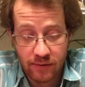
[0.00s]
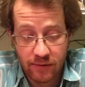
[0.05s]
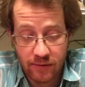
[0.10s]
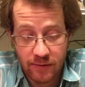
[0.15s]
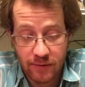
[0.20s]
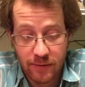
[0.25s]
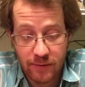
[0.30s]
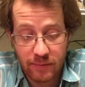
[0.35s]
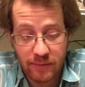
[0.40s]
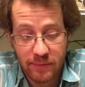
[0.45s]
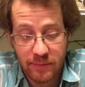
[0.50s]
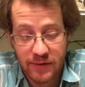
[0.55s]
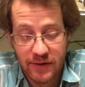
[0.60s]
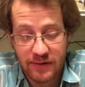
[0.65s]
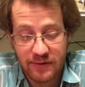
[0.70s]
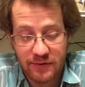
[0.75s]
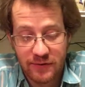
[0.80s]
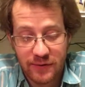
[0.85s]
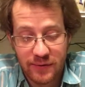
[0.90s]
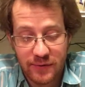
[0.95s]
I'm
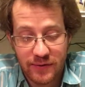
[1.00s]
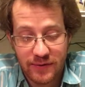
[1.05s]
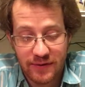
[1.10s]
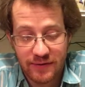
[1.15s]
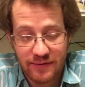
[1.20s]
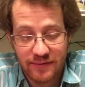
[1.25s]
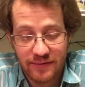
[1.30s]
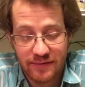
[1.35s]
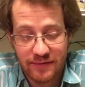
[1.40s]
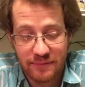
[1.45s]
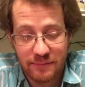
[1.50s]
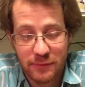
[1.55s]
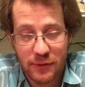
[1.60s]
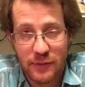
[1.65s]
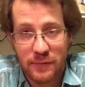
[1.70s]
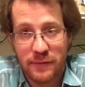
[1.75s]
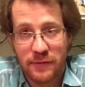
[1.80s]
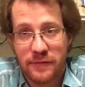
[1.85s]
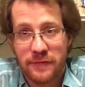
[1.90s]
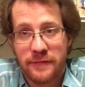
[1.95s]
not doing
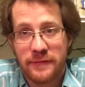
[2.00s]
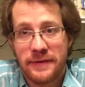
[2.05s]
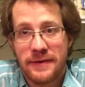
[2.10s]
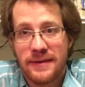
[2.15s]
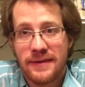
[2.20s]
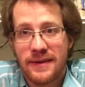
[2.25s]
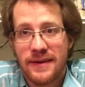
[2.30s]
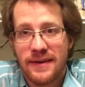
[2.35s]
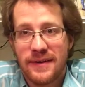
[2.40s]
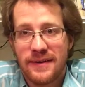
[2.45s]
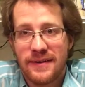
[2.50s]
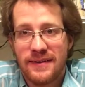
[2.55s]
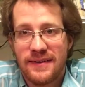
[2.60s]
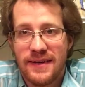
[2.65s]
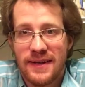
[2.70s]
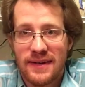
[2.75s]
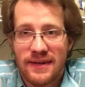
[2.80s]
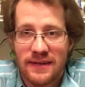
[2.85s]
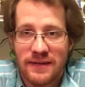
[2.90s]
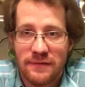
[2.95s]
purposefully like
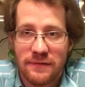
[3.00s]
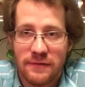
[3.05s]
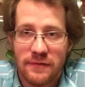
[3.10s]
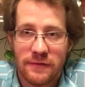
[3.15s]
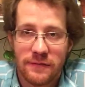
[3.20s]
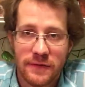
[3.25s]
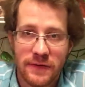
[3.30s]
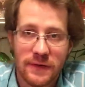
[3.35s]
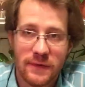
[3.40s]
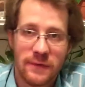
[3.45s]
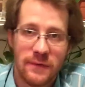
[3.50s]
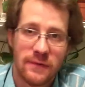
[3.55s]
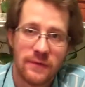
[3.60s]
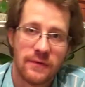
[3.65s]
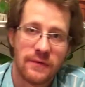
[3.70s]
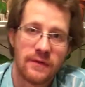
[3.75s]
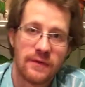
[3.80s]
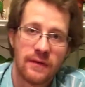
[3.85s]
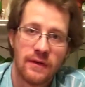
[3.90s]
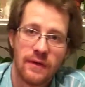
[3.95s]
negative
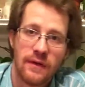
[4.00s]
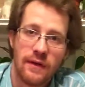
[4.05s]
reviews,